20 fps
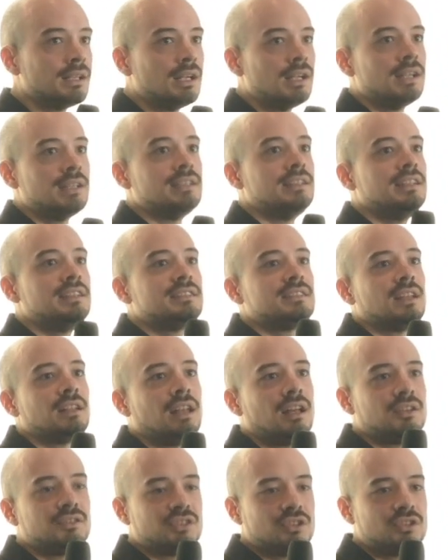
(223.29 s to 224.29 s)
This
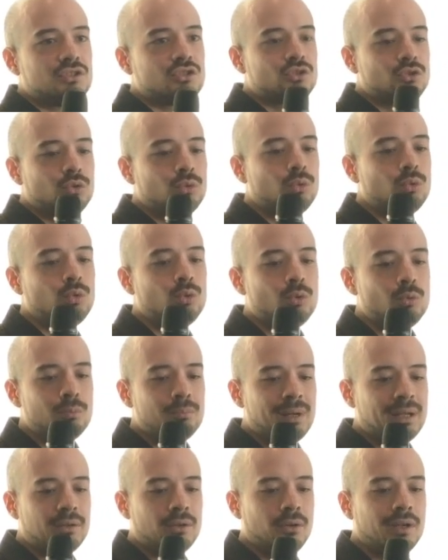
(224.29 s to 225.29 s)
allows us to
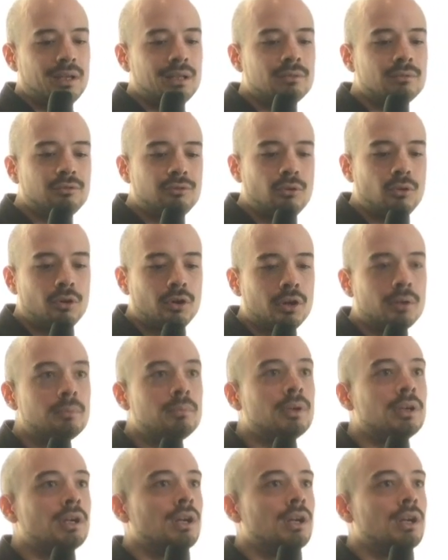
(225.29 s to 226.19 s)
better inform